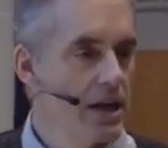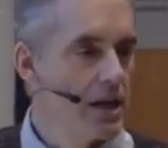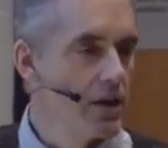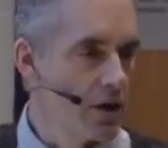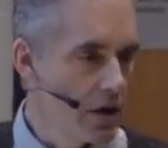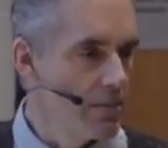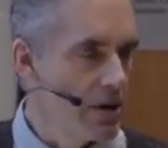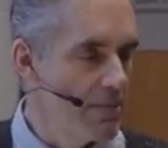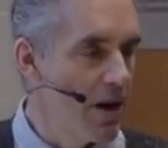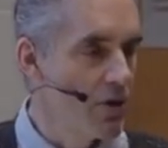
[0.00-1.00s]
you're going to be
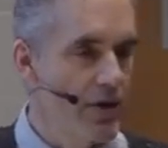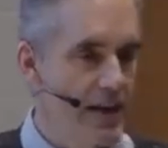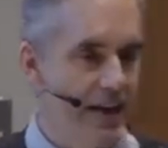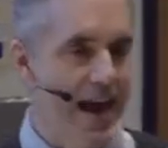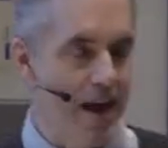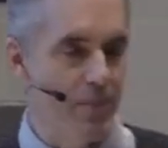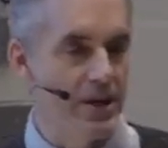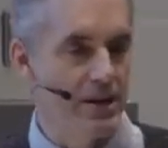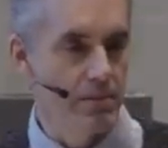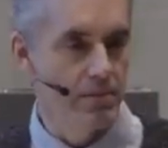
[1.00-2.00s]
mouthy and happy
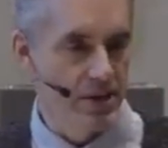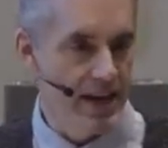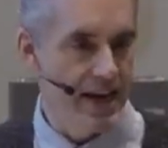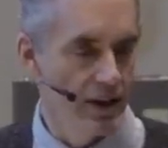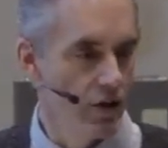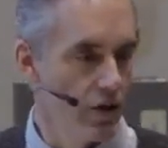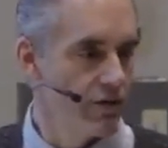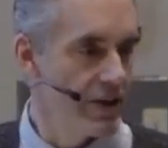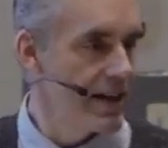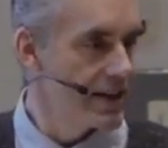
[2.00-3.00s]
and saying a lot of
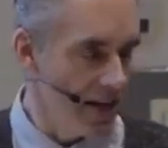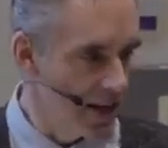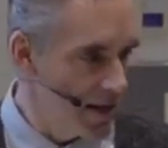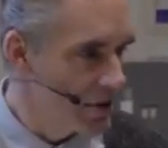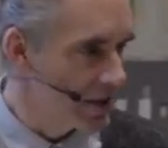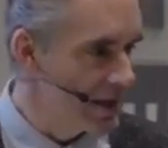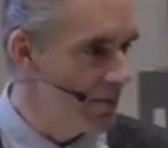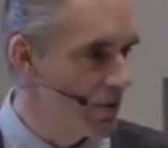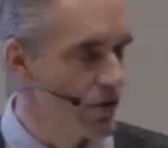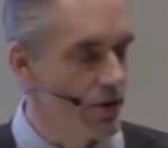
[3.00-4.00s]
things, unable to
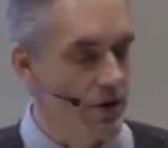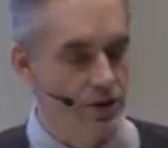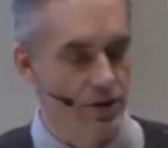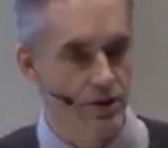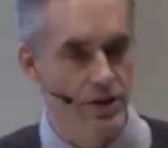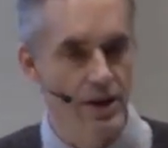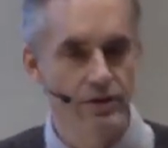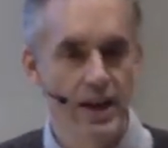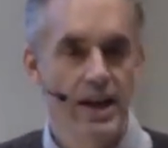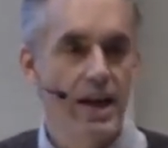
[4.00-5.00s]
keep your thoughts to yourself,
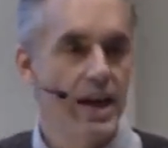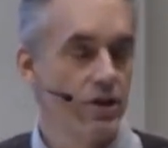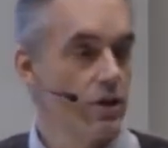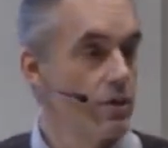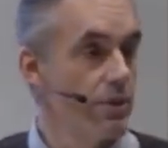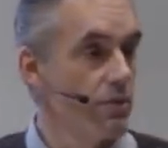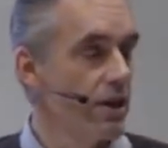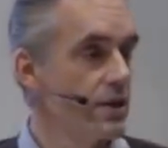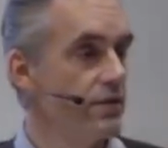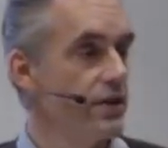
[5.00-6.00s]
and you're going to be
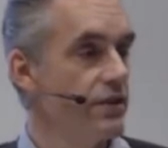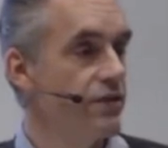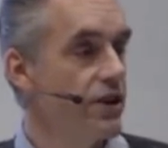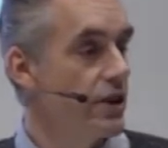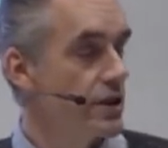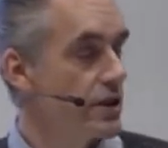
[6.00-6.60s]
relatively fearless.